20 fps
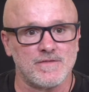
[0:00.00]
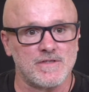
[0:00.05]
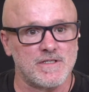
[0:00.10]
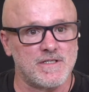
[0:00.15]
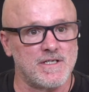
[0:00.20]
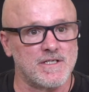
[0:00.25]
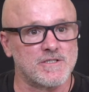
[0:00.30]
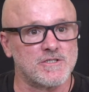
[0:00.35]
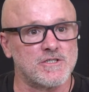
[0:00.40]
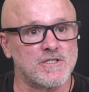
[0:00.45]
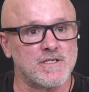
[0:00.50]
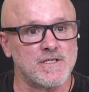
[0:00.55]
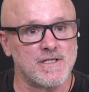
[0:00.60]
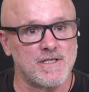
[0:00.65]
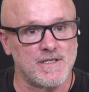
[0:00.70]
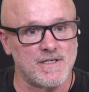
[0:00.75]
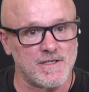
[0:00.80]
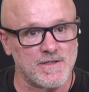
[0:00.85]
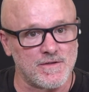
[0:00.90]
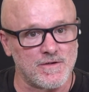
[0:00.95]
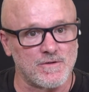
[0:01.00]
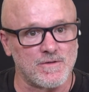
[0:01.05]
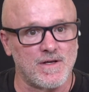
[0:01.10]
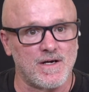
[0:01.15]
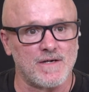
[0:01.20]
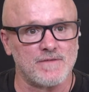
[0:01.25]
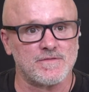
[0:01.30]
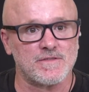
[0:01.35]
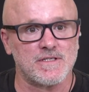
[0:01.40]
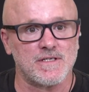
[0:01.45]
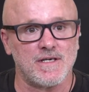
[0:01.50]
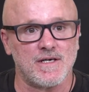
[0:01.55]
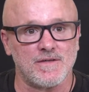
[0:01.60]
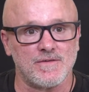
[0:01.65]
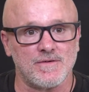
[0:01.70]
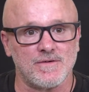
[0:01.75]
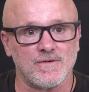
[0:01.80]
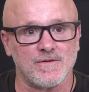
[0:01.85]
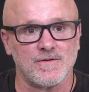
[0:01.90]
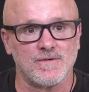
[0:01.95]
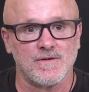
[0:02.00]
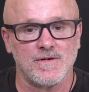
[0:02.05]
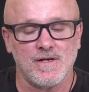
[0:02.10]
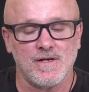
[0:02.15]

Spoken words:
addiction, getting their life together.